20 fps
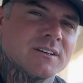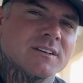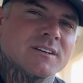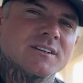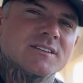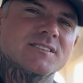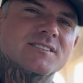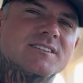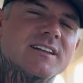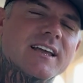
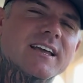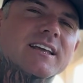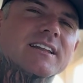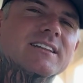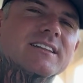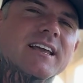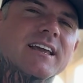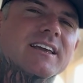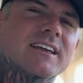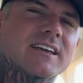Stinking
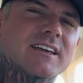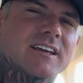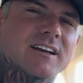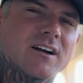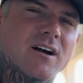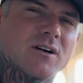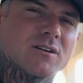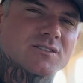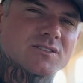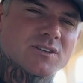thinking can
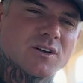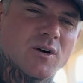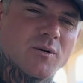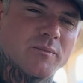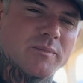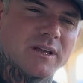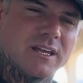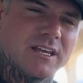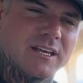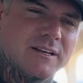also
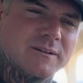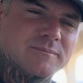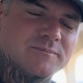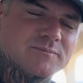be